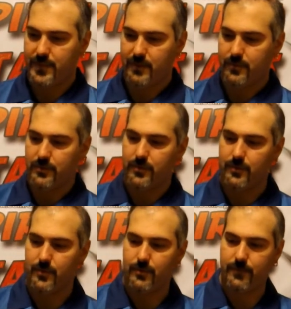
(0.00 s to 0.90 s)
Then I'm going to
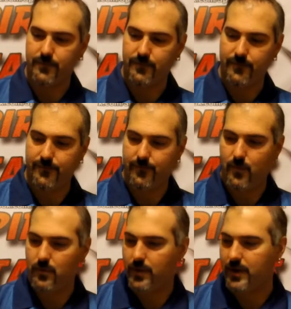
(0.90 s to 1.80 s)
do
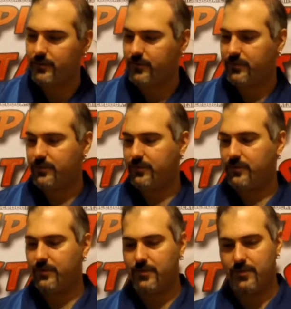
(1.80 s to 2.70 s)
four
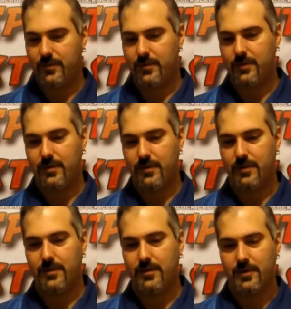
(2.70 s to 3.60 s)
ounces
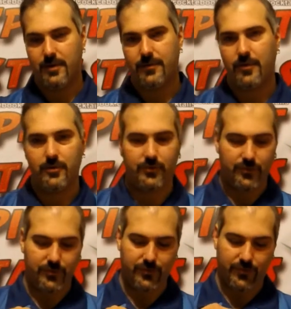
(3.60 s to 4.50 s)
of orange
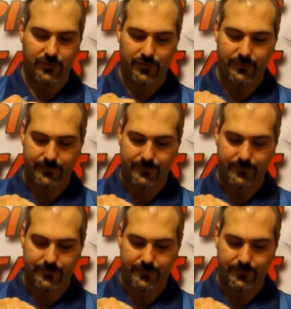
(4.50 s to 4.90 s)
juice